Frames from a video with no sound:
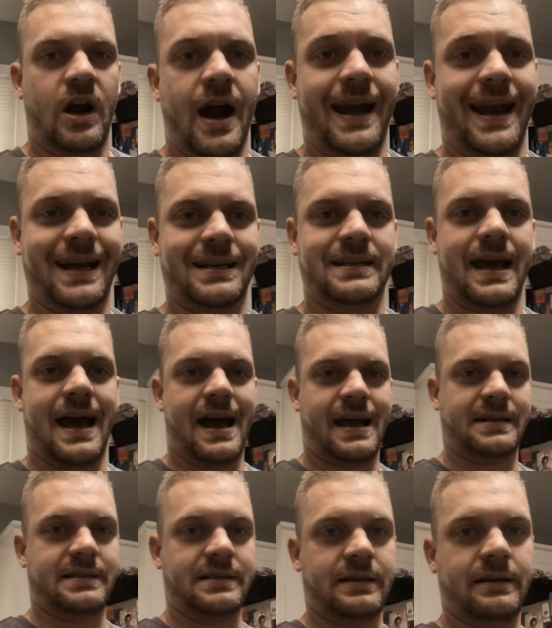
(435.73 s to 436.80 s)
All right, next
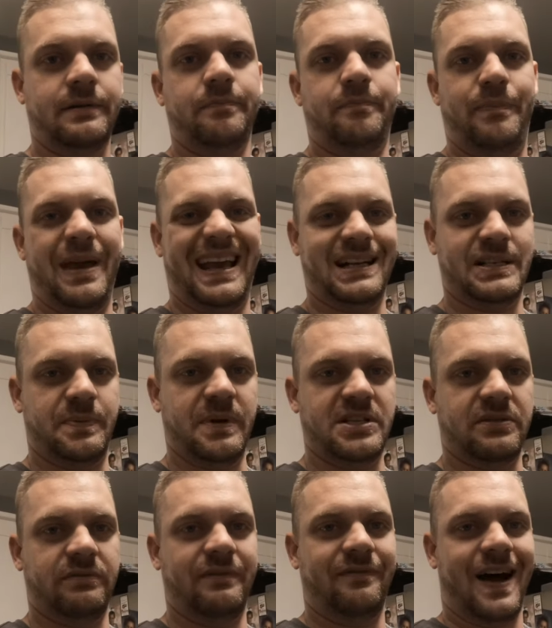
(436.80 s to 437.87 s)
guys, biggest
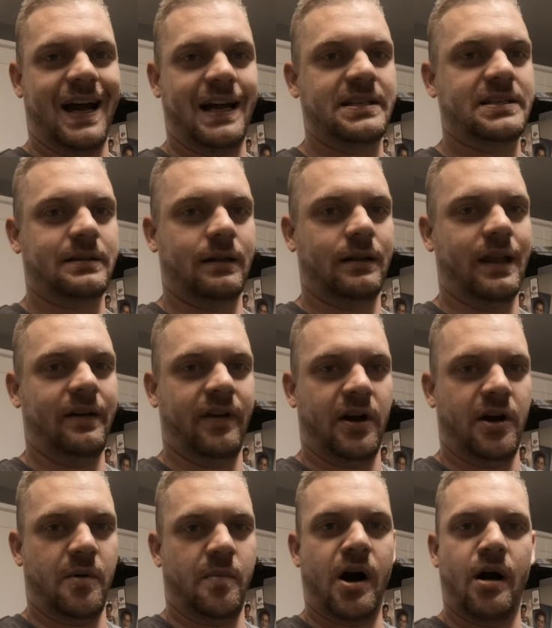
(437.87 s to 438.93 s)
piece of advice living in
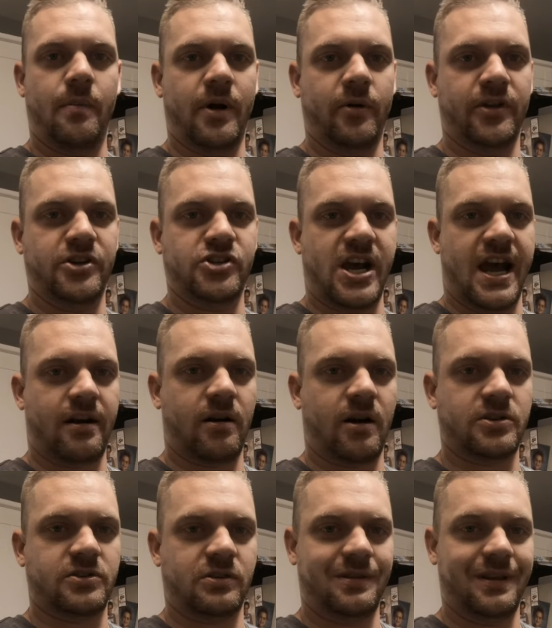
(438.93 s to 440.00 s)
an apartment with a Jack
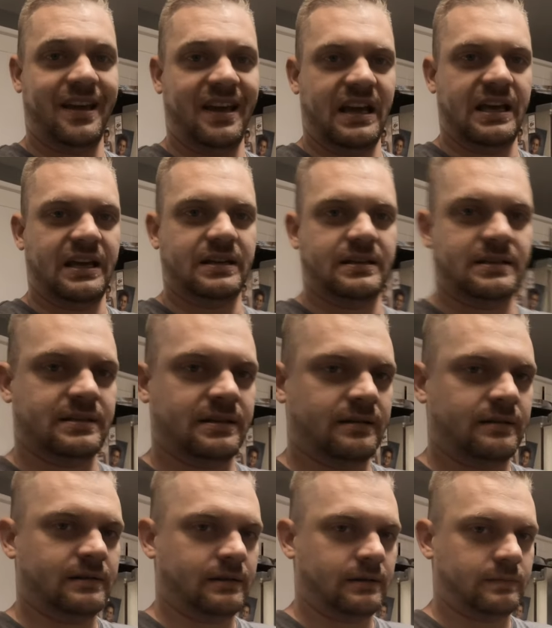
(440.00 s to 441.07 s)
Russell is
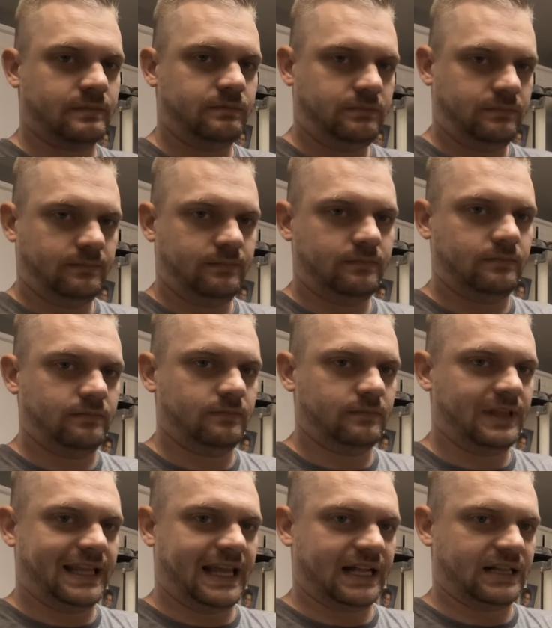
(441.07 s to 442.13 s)

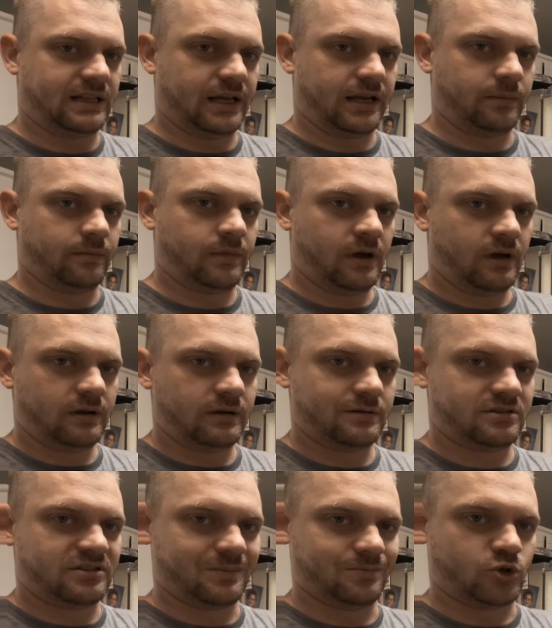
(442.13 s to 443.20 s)
get them
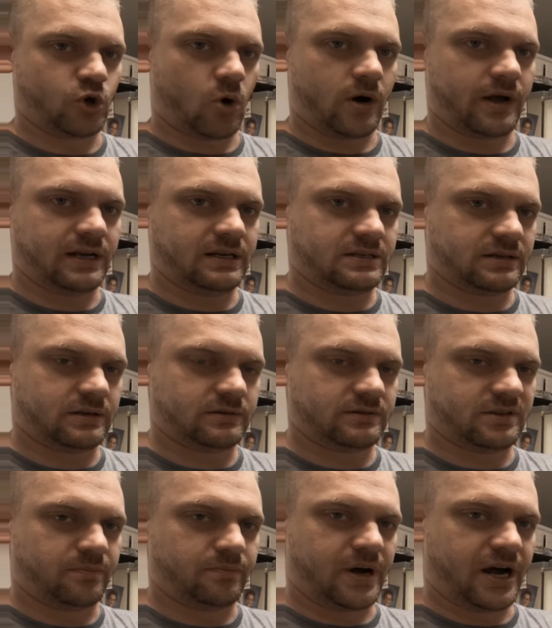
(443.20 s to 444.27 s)
some toys,
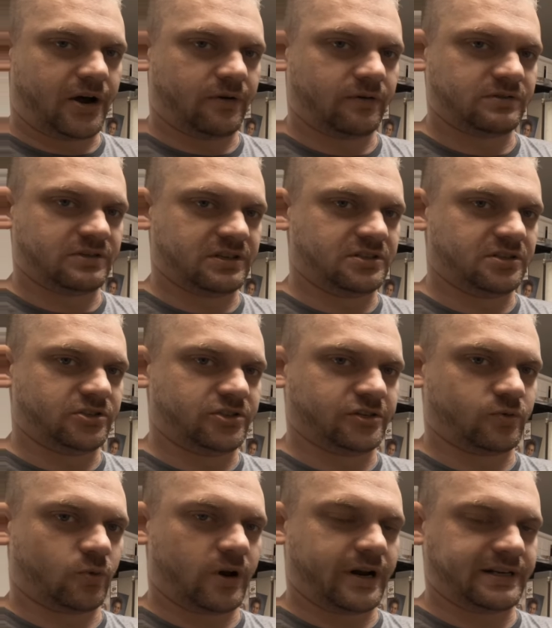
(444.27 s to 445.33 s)
some bones. This is
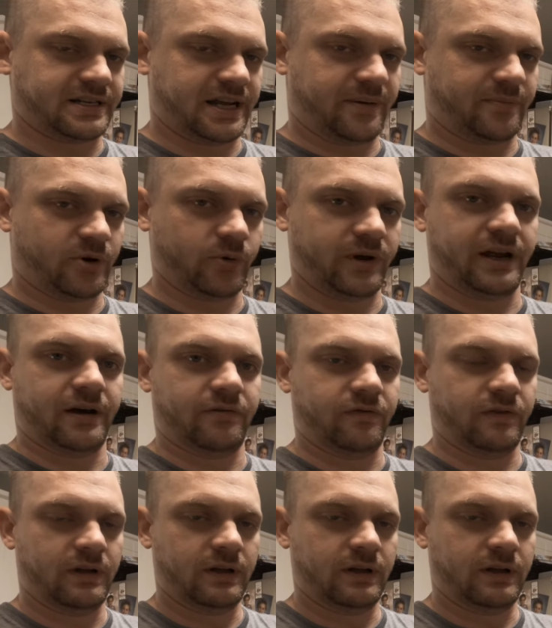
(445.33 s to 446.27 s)
just one example. We have